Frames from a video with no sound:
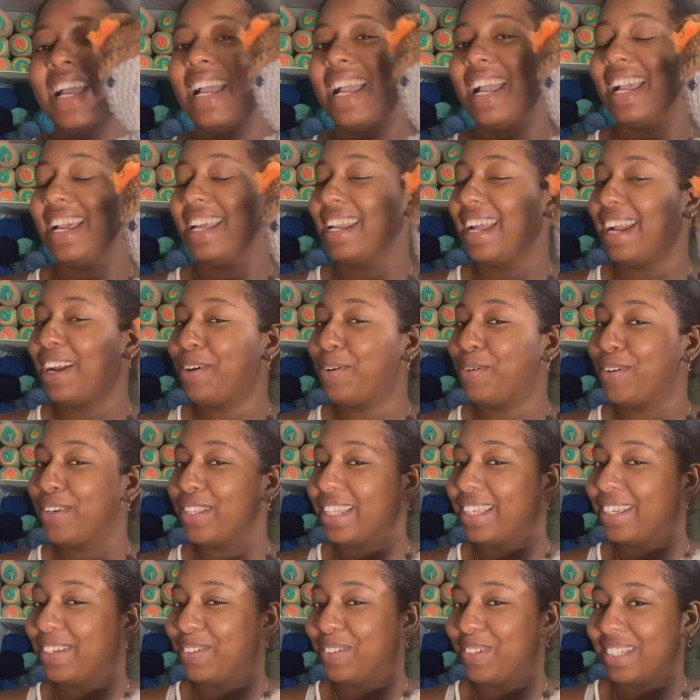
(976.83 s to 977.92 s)
and I
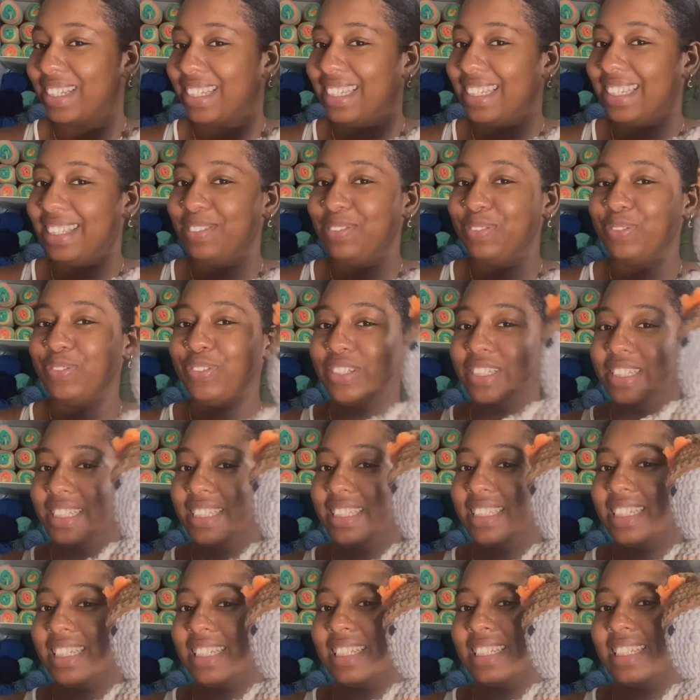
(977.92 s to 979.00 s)
really
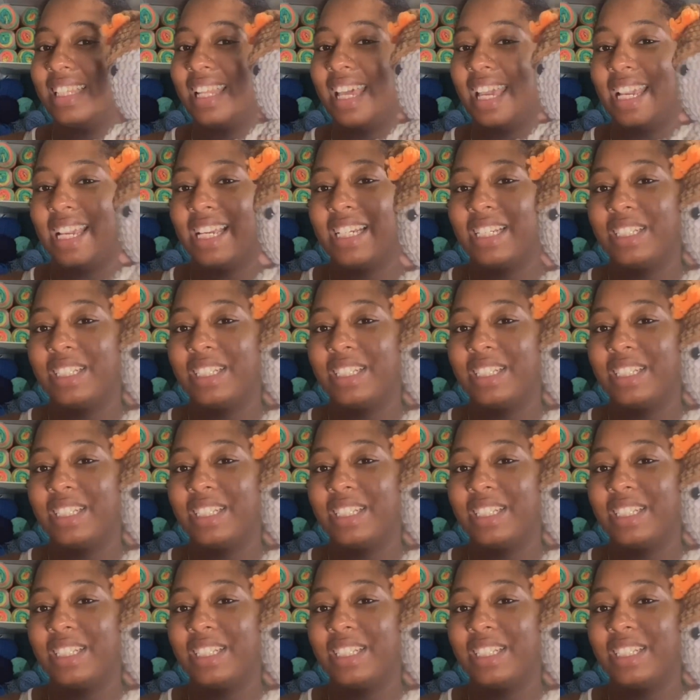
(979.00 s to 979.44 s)
did like